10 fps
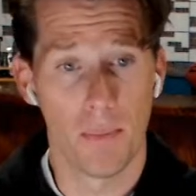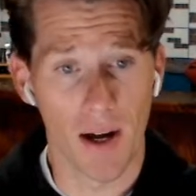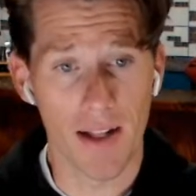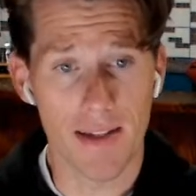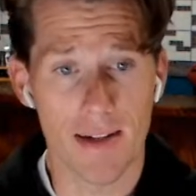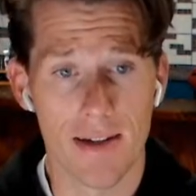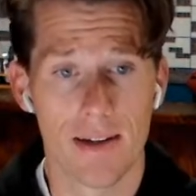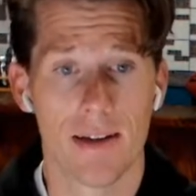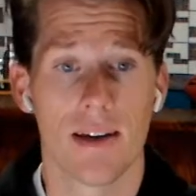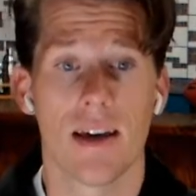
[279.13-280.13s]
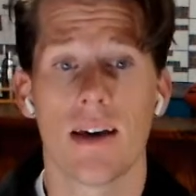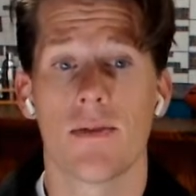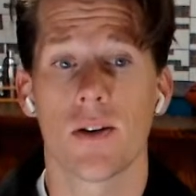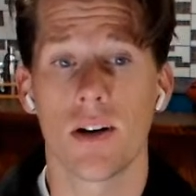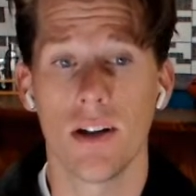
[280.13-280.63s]
But
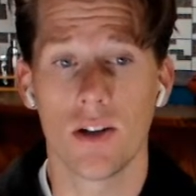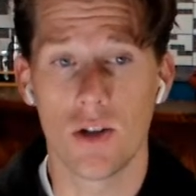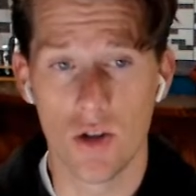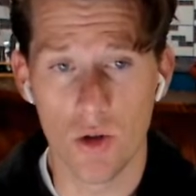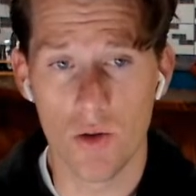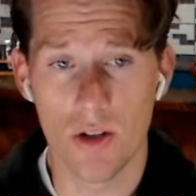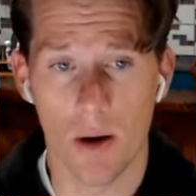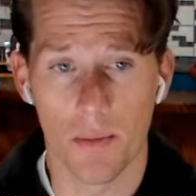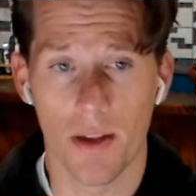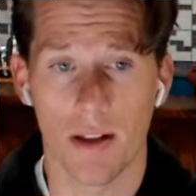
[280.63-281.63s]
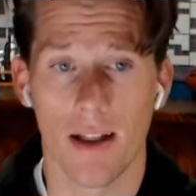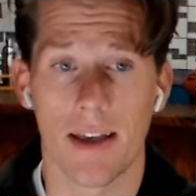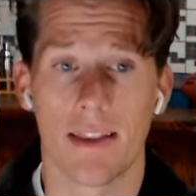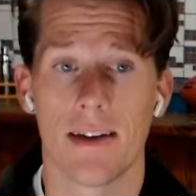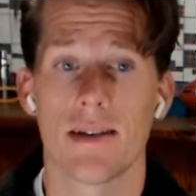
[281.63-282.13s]
if you're going to do something
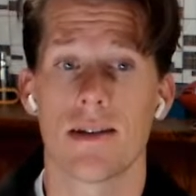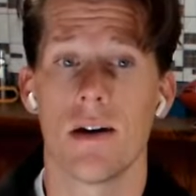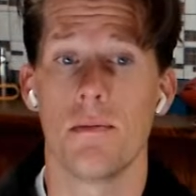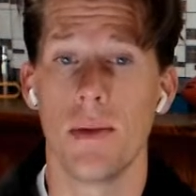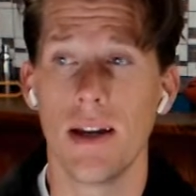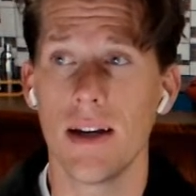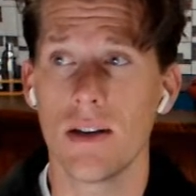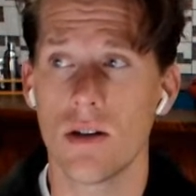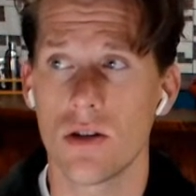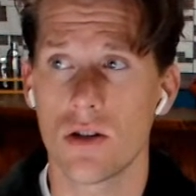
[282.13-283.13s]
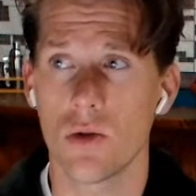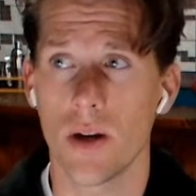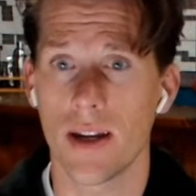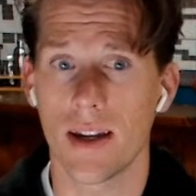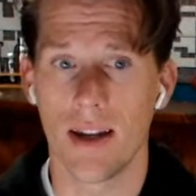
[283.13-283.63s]
like this, committing to
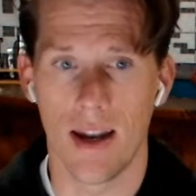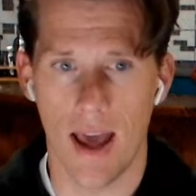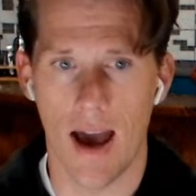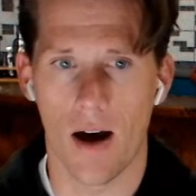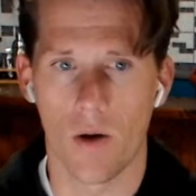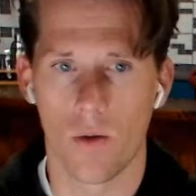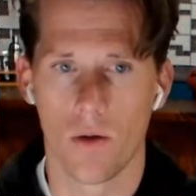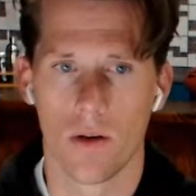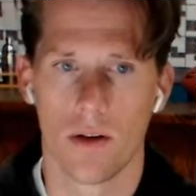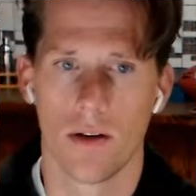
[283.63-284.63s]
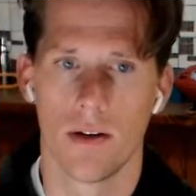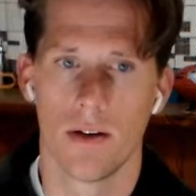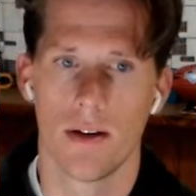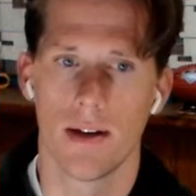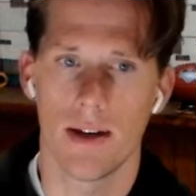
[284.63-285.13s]
do it now
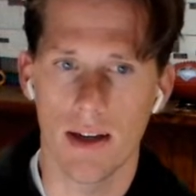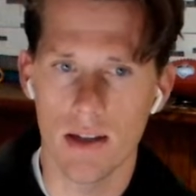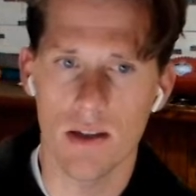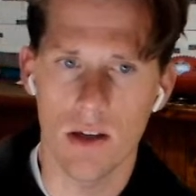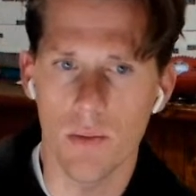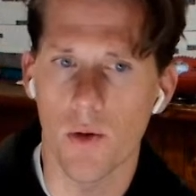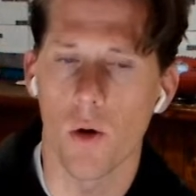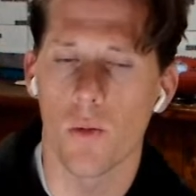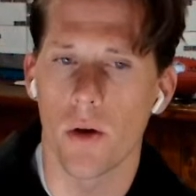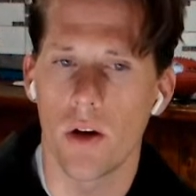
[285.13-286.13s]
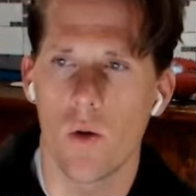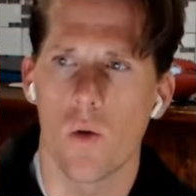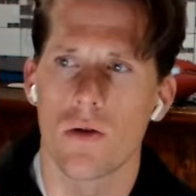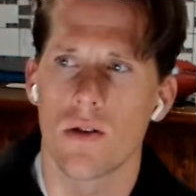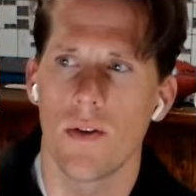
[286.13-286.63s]
is the appropriate
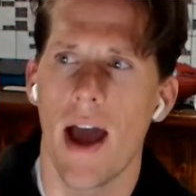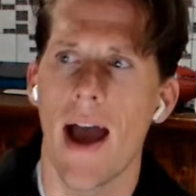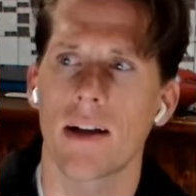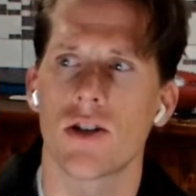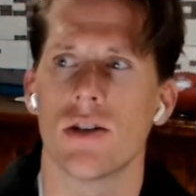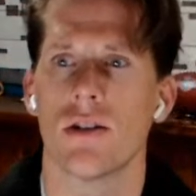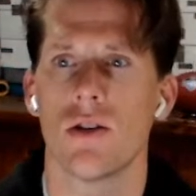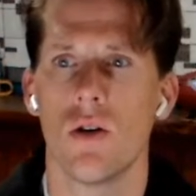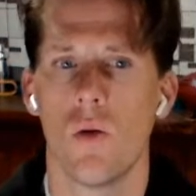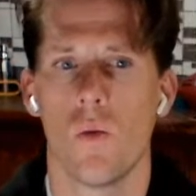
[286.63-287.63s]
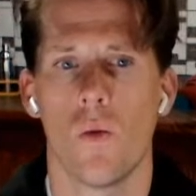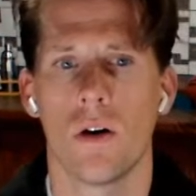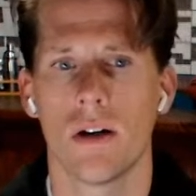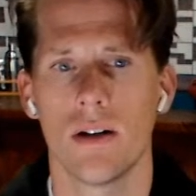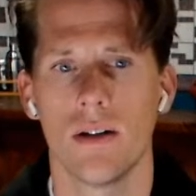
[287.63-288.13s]
course of action. You don't
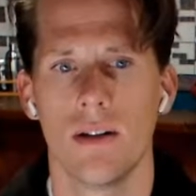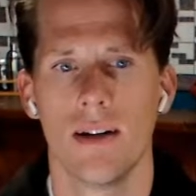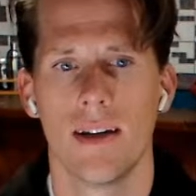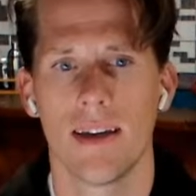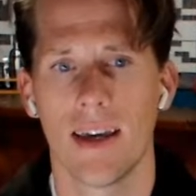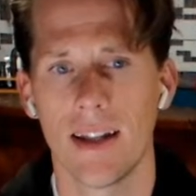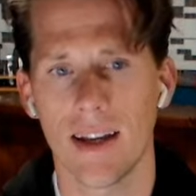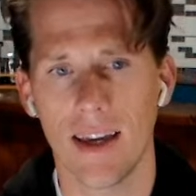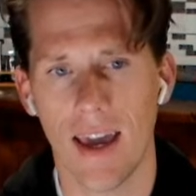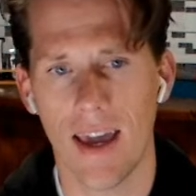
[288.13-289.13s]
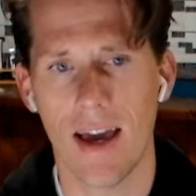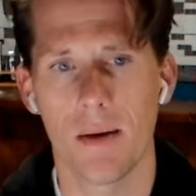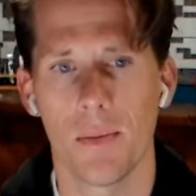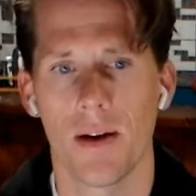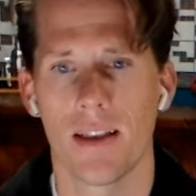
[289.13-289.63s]
want to get into
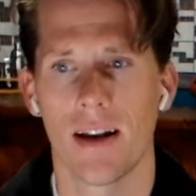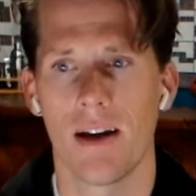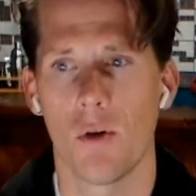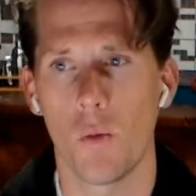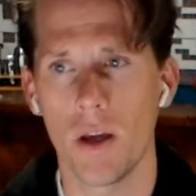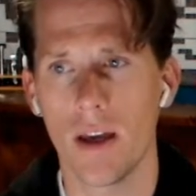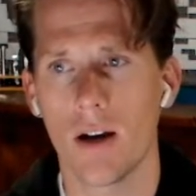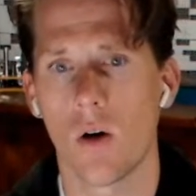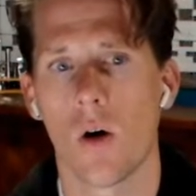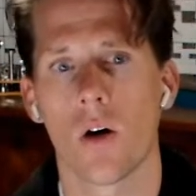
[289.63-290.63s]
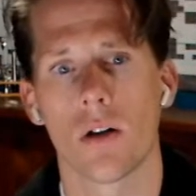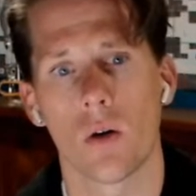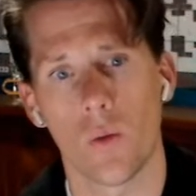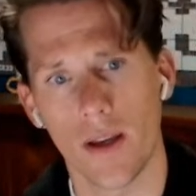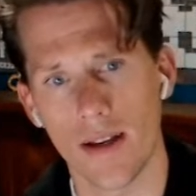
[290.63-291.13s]
camp and then have a week at guard and
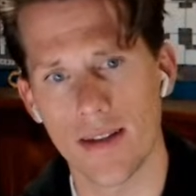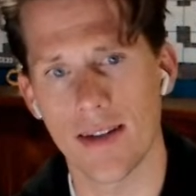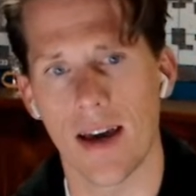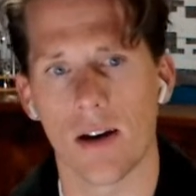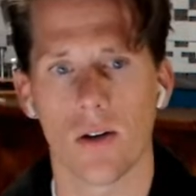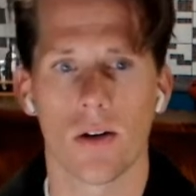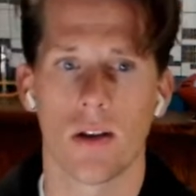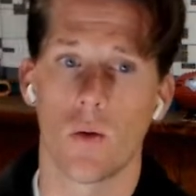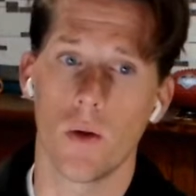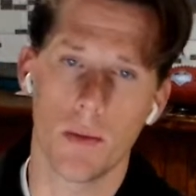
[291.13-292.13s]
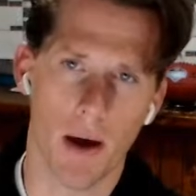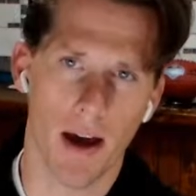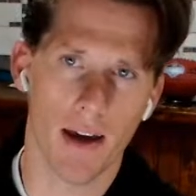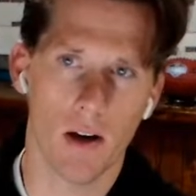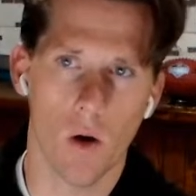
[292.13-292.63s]
a week at center and then a week
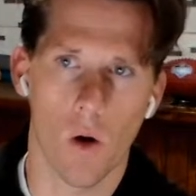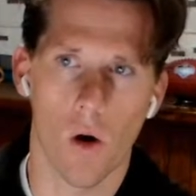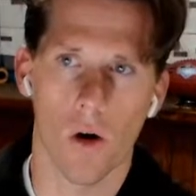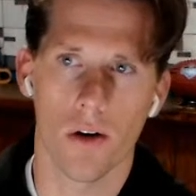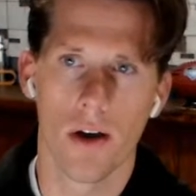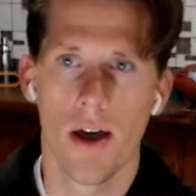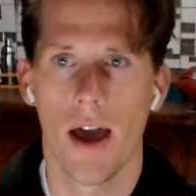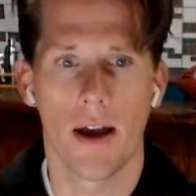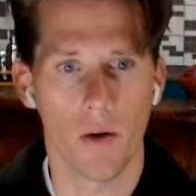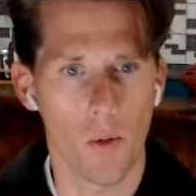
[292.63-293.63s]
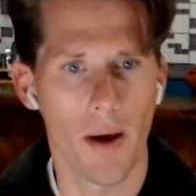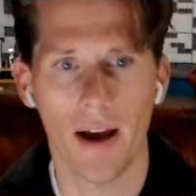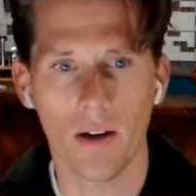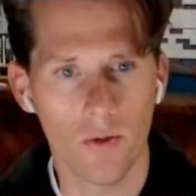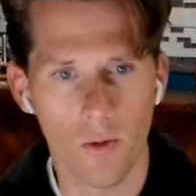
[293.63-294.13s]
back at guard and go
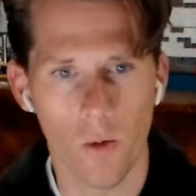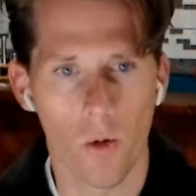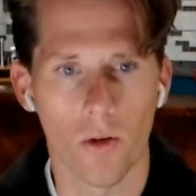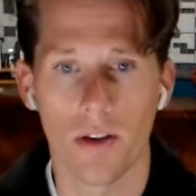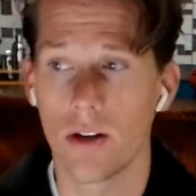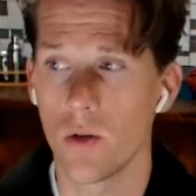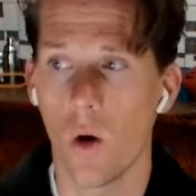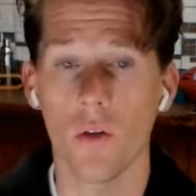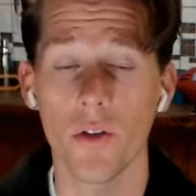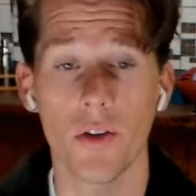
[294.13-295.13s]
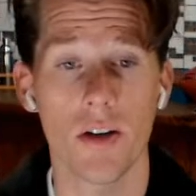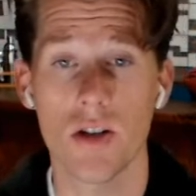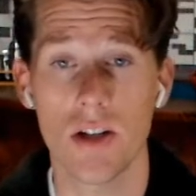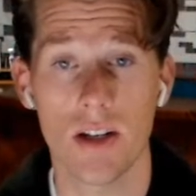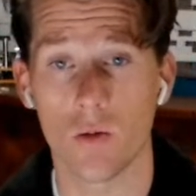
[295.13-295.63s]
back and forth and do all the
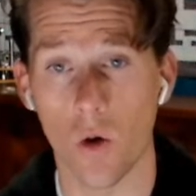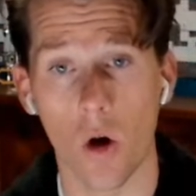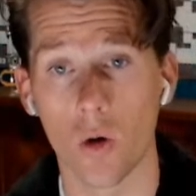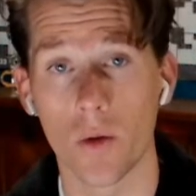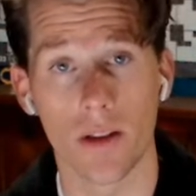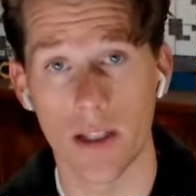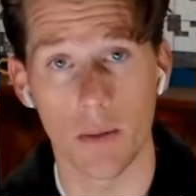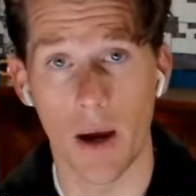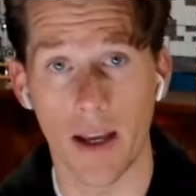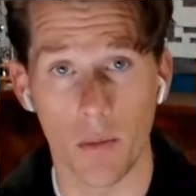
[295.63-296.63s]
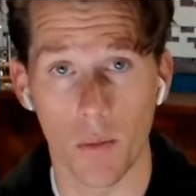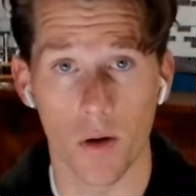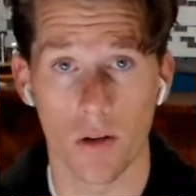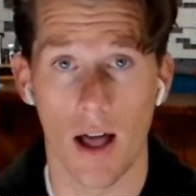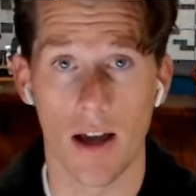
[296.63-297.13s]
things you did wrong with Liam
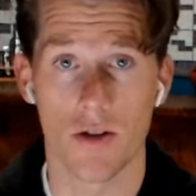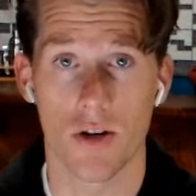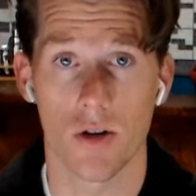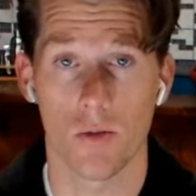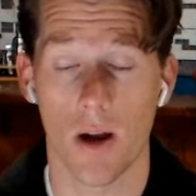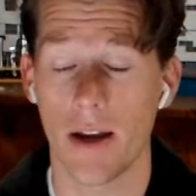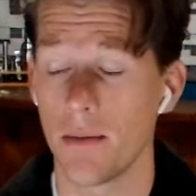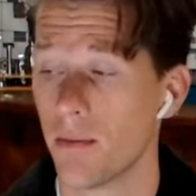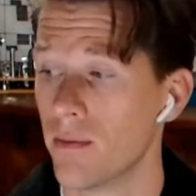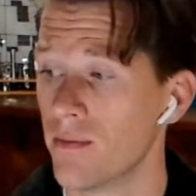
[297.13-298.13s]
Eichenberg last year, right?